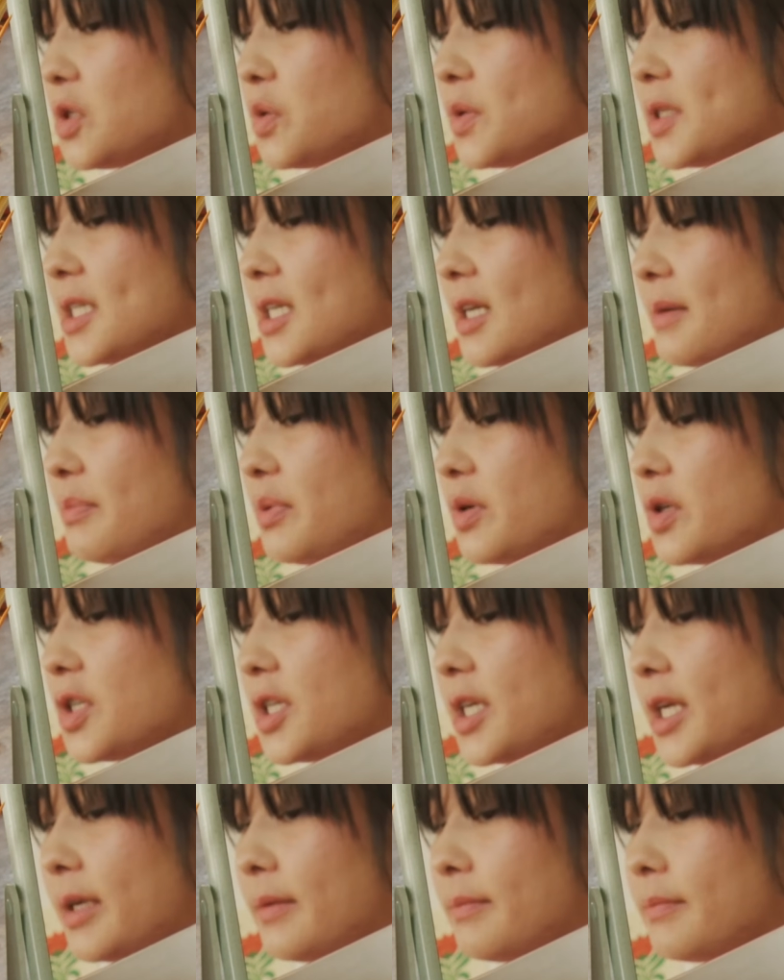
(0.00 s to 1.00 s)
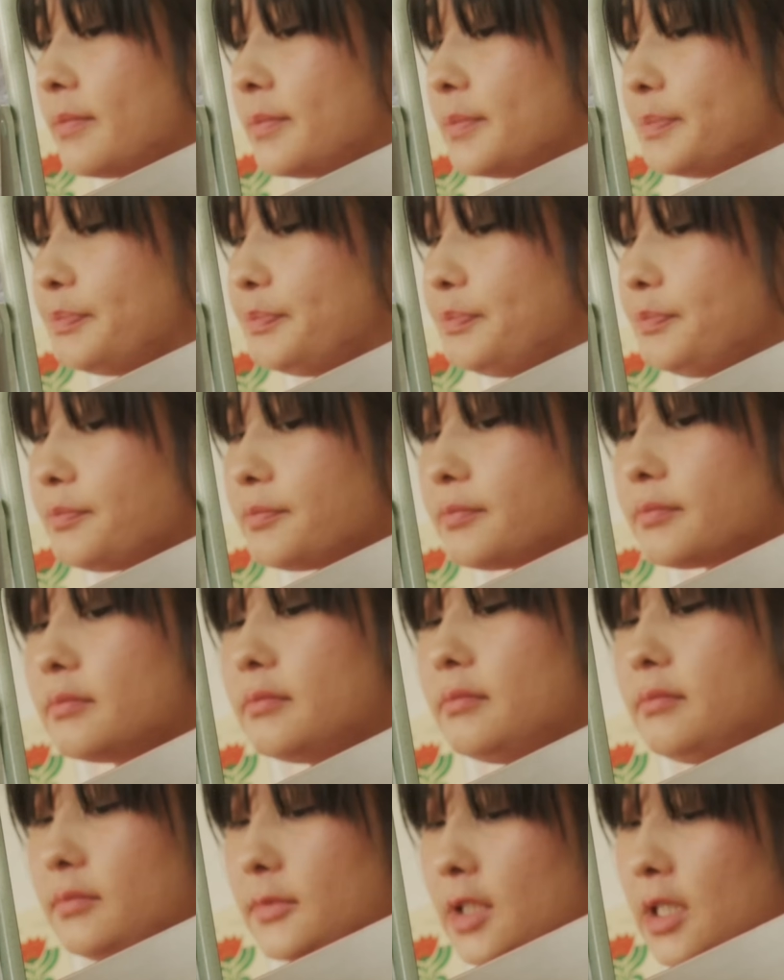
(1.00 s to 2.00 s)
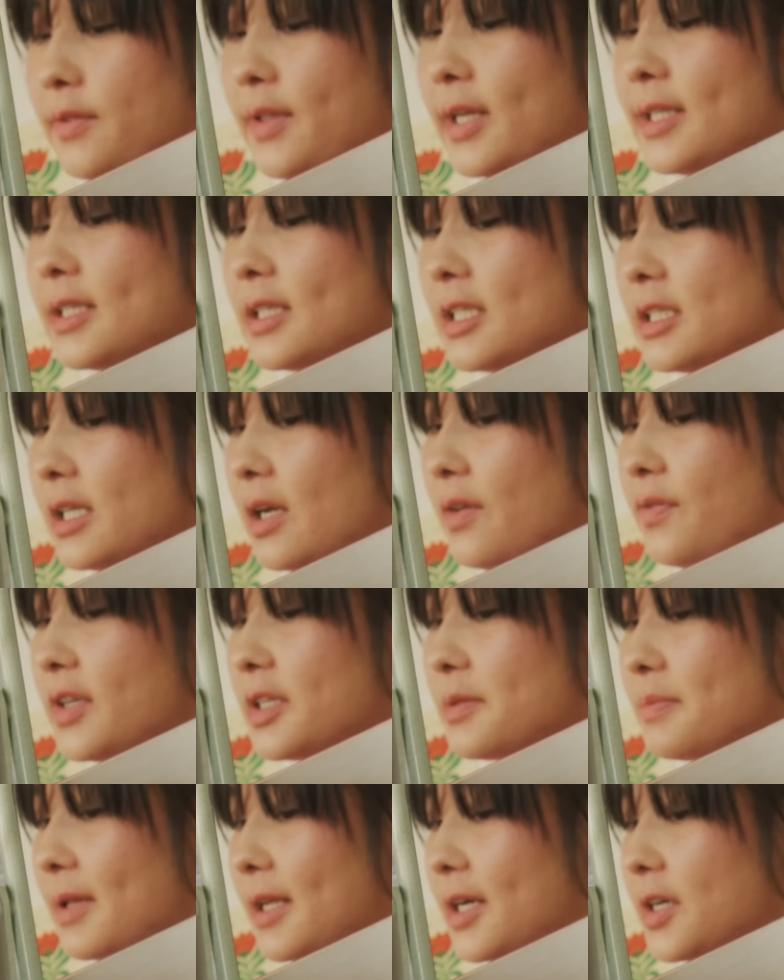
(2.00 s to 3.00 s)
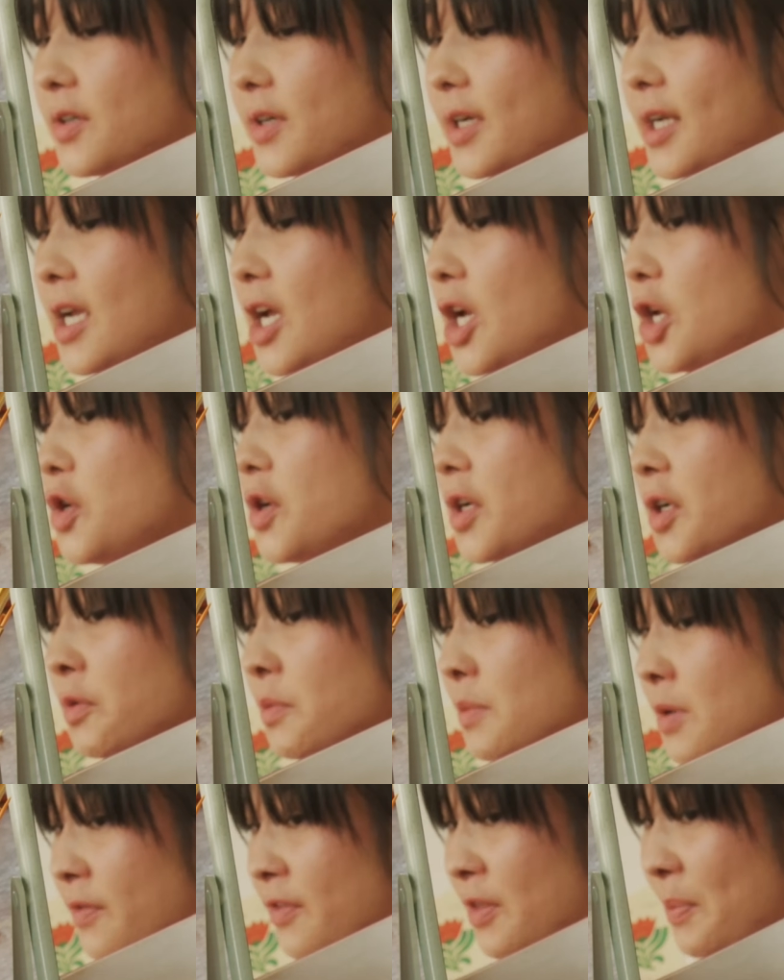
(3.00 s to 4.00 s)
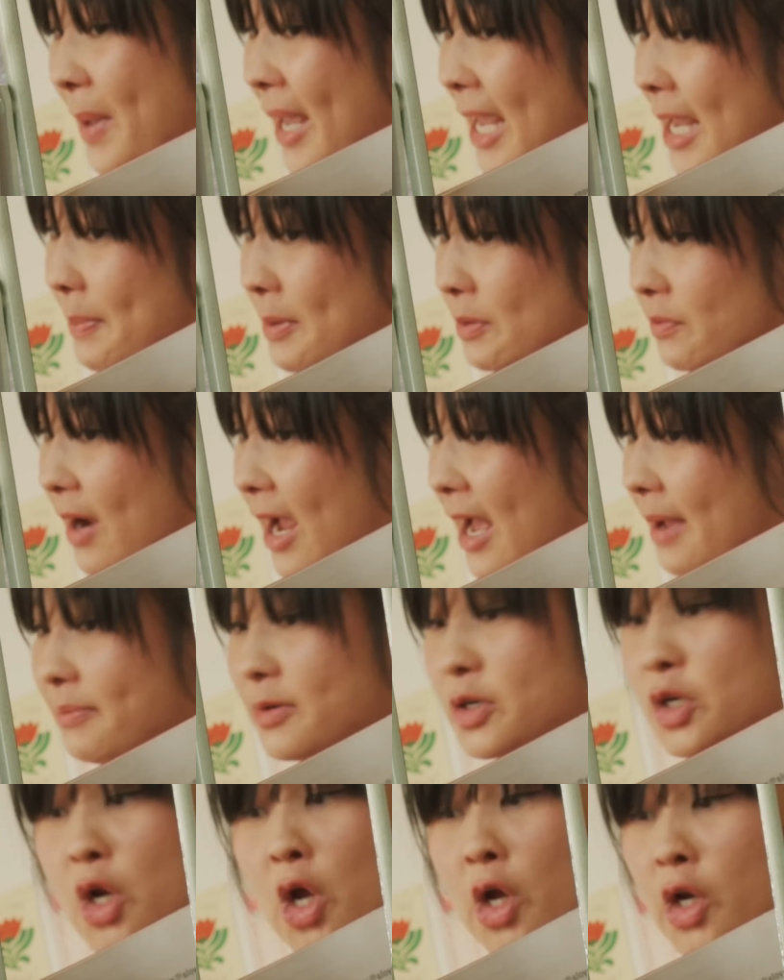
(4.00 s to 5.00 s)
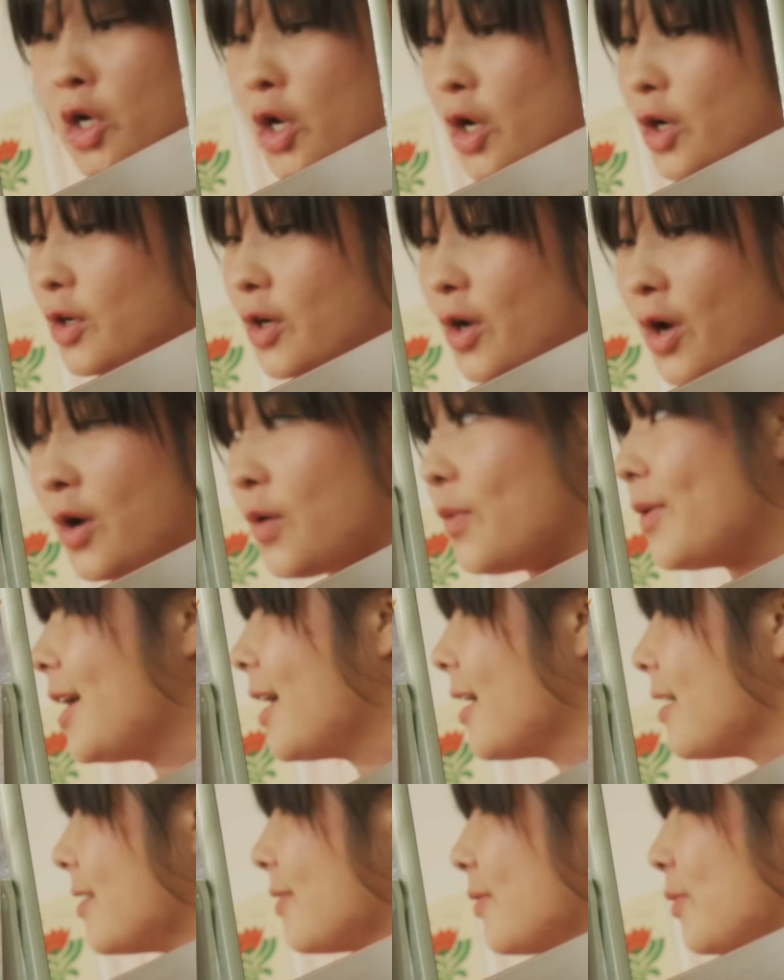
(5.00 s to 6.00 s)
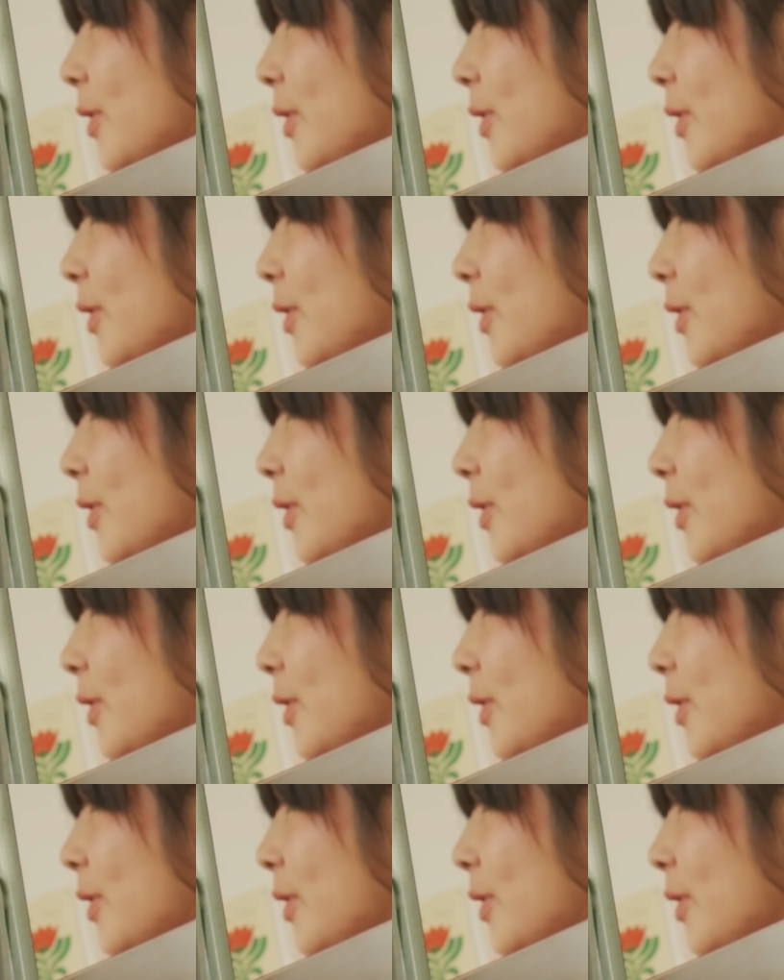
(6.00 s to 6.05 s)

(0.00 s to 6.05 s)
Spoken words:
twisting, and pushing. That's like self-explanatory. You can remove the paper wrap. No, no, no. We aren't